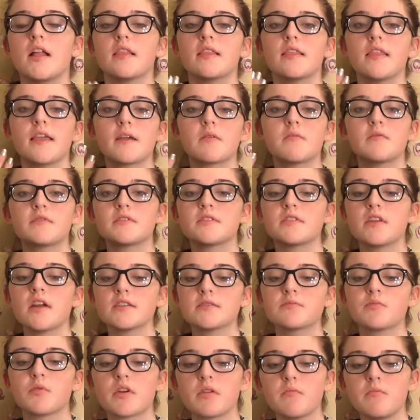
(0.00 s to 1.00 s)
Like, not
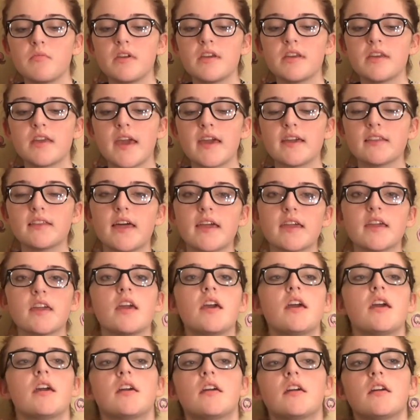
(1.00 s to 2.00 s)
supporting being gay, like,
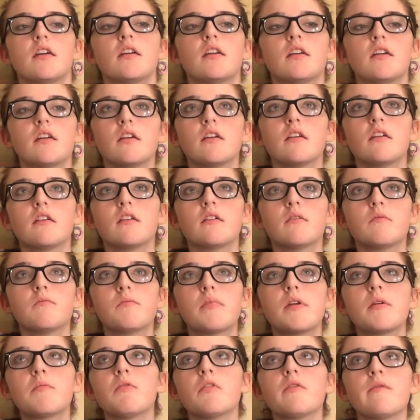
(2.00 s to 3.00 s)

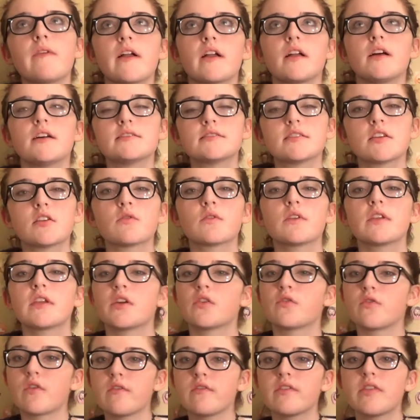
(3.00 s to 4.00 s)
people in my class, they don't really
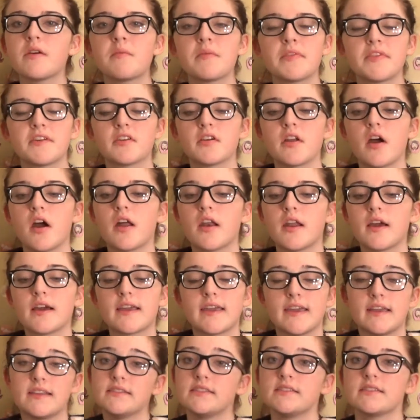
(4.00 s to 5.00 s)
agree with it, but they're not
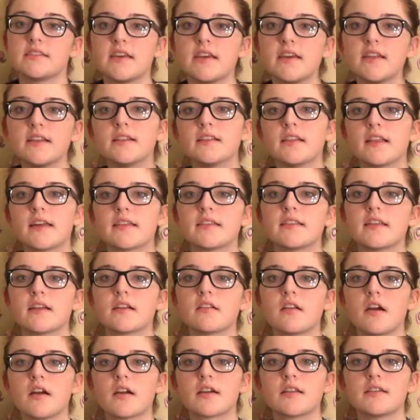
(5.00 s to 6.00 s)
against it. Like, they're
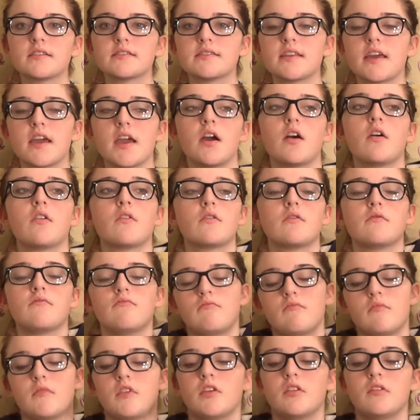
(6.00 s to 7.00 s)
not gonna say, oh,
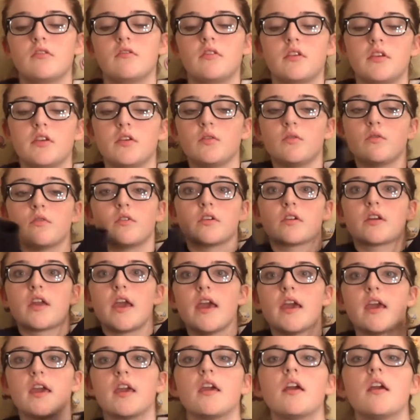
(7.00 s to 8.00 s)
ew, you're
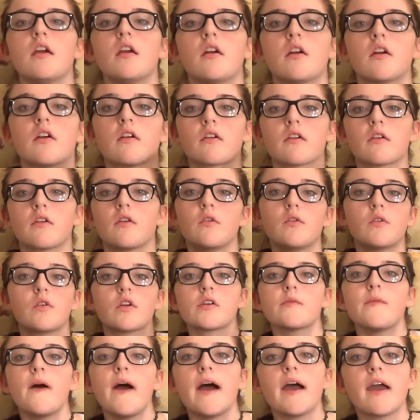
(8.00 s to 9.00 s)
gay, or ew,
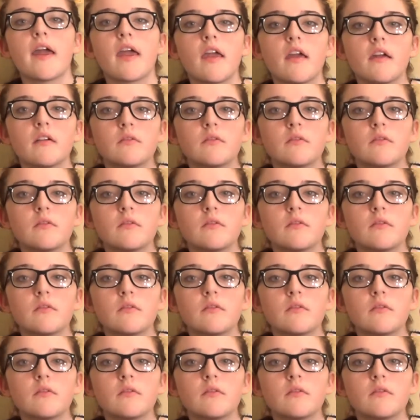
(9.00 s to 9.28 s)
you're bi.